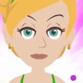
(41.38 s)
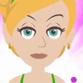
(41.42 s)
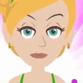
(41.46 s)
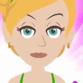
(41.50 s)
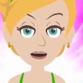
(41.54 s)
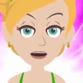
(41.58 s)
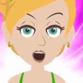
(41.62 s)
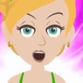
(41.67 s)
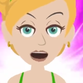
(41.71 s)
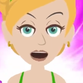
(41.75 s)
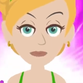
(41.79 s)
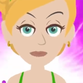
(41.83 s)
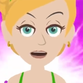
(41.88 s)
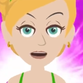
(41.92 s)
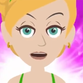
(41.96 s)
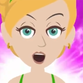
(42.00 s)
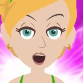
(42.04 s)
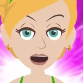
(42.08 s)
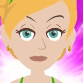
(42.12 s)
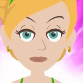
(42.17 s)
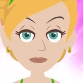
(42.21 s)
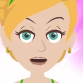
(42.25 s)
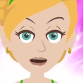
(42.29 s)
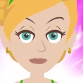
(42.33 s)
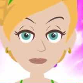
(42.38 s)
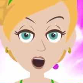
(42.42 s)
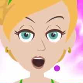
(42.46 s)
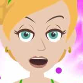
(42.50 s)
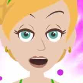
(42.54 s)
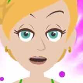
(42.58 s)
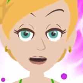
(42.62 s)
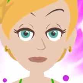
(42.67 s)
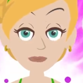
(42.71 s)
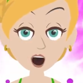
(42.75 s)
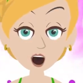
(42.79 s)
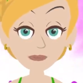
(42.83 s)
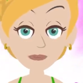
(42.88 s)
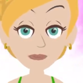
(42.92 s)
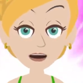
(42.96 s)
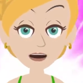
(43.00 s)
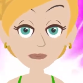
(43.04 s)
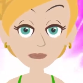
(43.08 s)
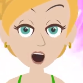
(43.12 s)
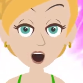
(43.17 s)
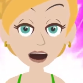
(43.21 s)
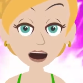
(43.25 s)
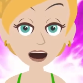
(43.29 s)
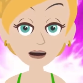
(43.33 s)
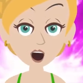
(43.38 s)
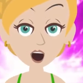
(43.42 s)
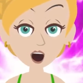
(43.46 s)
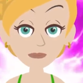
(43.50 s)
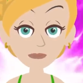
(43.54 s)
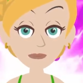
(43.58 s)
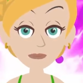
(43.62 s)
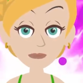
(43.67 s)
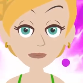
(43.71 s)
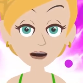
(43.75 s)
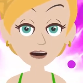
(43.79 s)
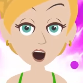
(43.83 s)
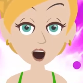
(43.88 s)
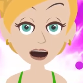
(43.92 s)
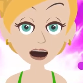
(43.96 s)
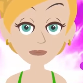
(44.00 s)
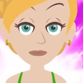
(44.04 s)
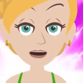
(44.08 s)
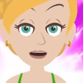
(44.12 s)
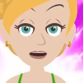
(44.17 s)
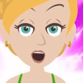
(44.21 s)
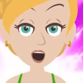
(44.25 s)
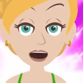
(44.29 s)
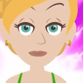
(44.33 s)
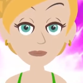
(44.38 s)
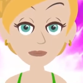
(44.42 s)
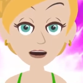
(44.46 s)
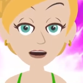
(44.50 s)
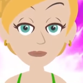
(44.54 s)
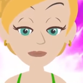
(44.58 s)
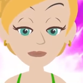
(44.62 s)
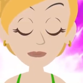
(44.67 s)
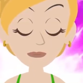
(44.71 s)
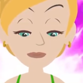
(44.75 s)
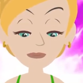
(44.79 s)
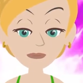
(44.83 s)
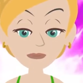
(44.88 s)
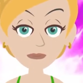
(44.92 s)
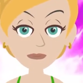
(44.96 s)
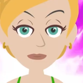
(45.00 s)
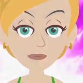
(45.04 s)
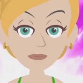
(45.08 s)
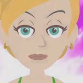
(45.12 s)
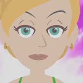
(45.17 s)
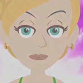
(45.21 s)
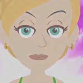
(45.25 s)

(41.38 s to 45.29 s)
meaning never ending, always flowing. It doesn't feel